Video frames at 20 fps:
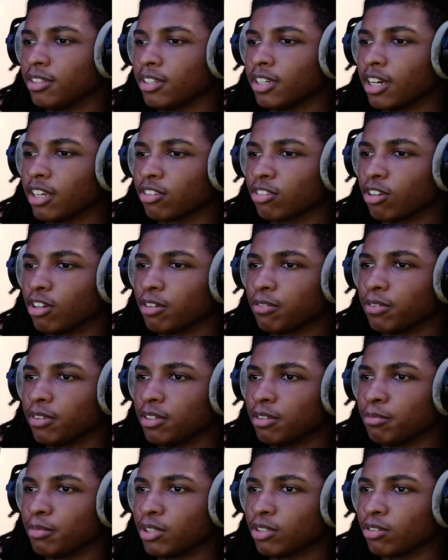got
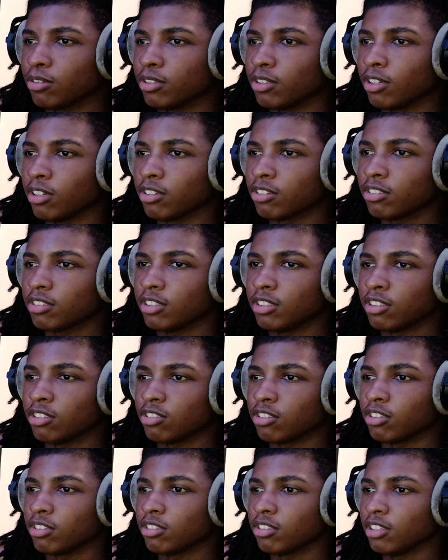Scarface mentor in the Argentina
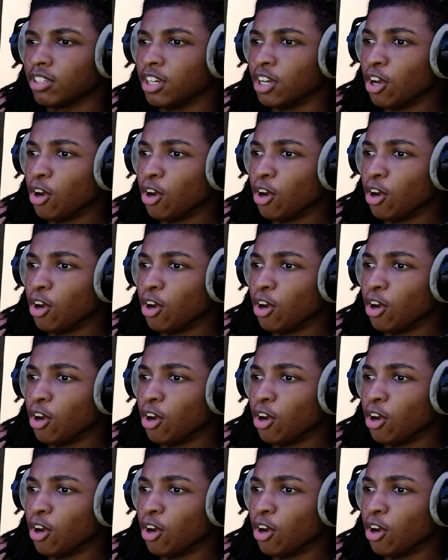jersey.